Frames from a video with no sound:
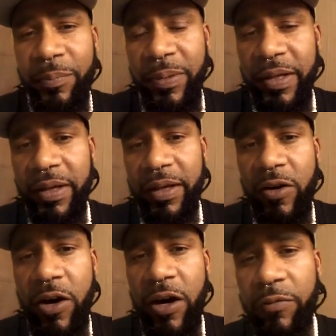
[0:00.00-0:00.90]
being
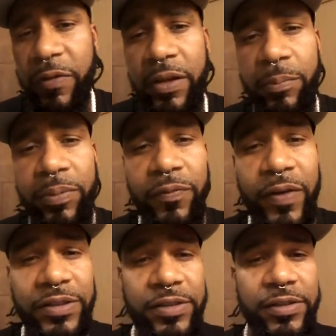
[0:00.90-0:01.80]
Harvard
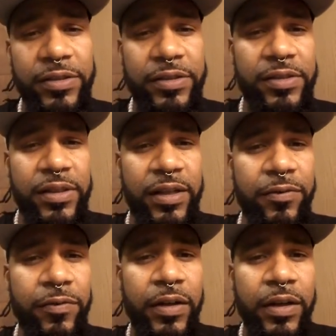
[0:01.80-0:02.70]
professors and
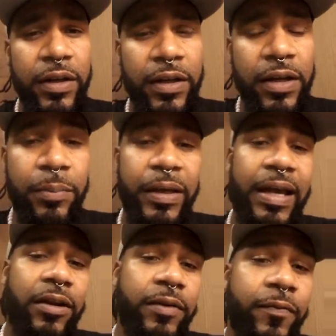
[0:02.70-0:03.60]
stuff, coming
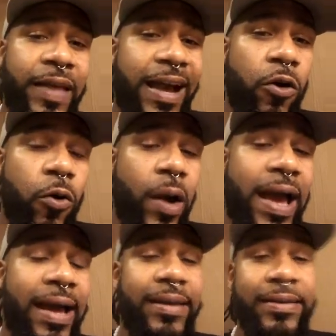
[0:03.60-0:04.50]
out of that whole
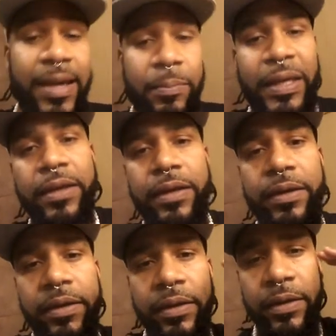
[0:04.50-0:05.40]
academic
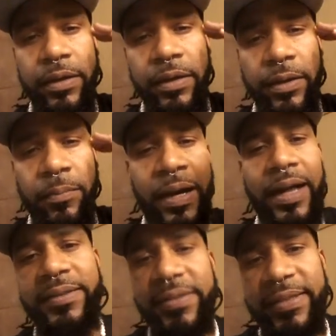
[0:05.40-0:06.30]

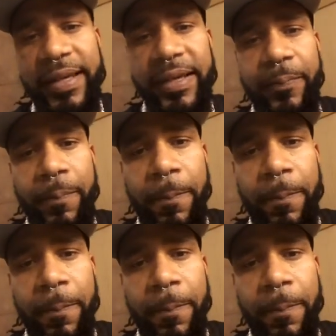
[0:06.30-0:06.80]
mindset,